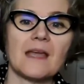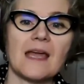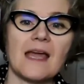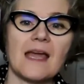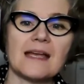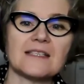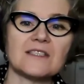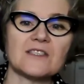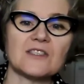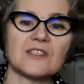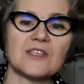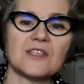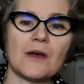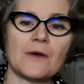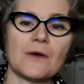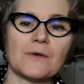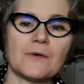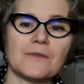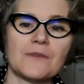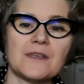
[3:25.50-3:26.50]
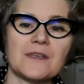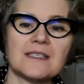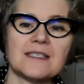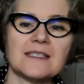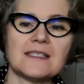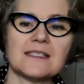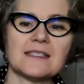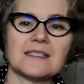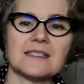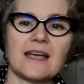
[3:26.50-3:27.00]
And so
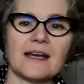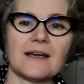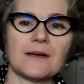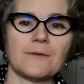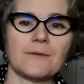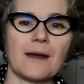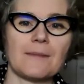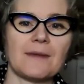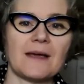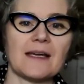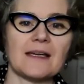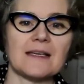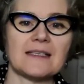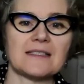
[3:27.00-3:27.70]
this diorama